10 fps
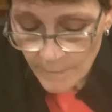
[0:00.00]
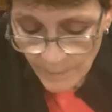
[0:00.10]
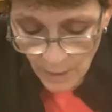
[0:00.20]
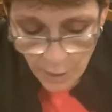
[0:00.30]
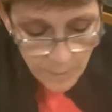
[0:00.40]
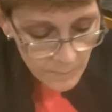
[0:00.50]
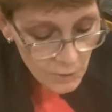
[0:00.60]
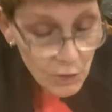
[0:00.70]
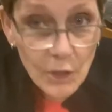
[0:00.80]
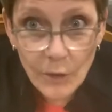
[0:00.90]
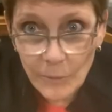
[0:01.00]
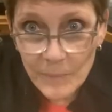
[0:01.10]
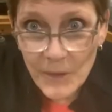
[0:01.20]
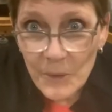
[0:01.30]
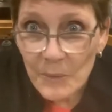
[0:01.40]
Um, so
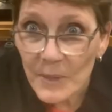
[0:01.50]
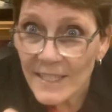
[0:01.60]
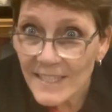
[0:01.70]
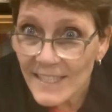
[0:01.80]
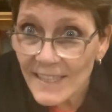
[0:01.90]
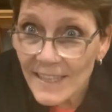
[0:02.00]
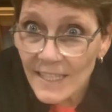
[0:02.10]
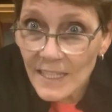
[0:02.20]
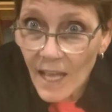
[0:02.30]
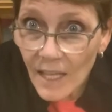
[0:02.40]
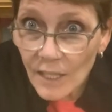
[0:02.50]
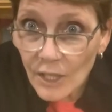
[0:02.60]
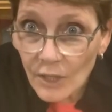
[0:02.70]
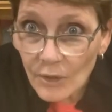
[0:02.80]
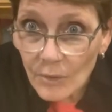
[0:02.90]
we did the
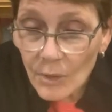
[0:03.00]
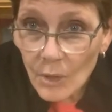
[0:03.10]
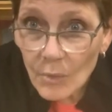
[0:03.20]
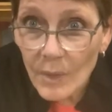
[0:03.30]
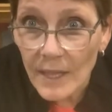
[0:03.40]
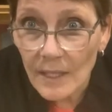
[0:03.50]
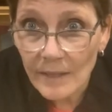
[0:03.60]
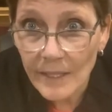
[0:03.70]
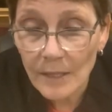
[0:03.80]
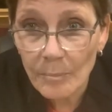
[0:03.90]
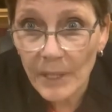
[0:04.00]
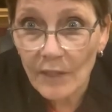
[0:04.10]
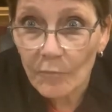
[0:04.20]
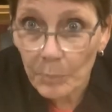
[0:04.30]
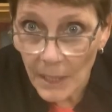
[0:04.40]
yellow with a little bit
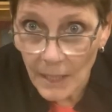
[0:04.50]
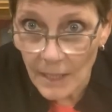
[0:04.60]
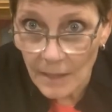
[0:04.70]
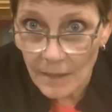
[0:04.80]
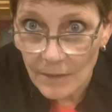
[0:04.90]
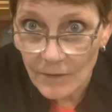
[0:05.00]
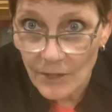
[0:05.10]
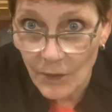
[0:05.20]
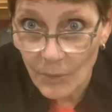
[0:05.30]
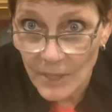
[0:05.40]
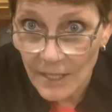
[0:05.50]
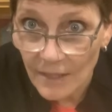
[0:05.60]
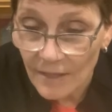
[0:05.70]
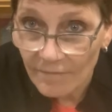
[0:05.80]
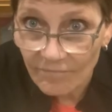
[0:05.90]
of pink. So we
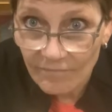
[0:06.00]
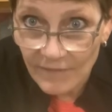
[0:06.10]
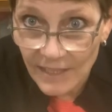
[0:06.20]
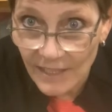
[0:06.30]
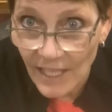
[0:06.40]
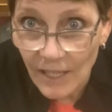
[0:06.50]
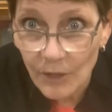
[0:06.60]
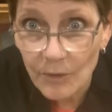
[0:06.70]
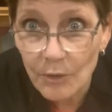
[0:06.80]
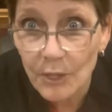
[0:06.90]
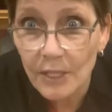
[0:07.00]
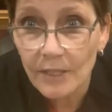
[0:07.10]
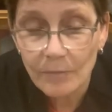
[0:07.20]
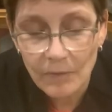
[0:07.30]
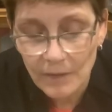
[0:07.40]
did yellow acrylic,
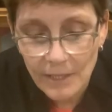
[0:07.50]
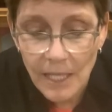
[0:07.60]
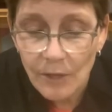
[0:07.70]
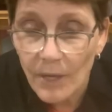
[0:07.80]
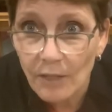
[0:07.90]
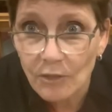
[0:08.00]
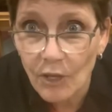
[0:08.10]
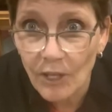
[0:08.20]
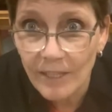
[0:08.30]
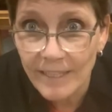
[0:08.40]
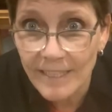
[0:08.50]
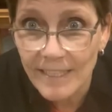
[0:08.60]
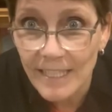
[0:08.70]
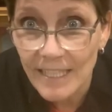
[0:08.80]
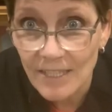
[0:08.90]
yellow alcohol
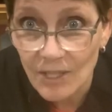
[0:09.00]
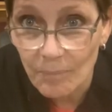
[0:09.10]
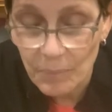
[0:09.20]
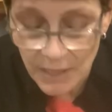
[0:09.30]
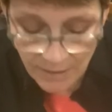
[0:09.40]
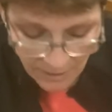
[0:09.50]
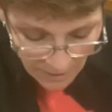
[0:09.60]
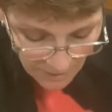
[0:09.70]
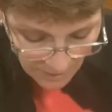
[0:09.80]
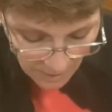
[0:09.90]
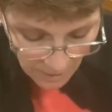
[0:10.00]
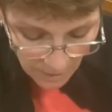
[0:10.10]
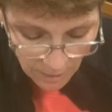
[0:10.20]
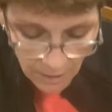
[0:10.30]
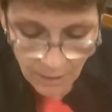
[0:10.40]
ink and some pink.
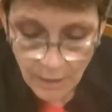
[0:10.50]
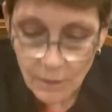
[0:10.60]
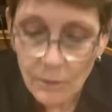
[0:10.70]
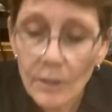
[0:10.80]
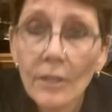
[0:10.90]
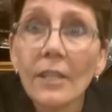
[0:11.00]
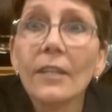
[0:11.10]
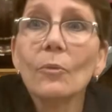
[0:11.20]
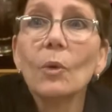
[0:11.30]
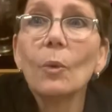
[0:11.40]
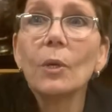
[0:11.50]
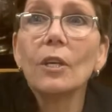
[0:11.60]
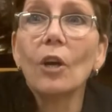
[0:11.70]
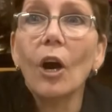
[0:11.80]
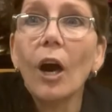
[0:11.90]
Look at what we
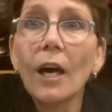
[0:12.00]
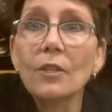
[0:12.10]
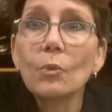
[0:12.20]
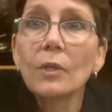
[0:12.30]
got.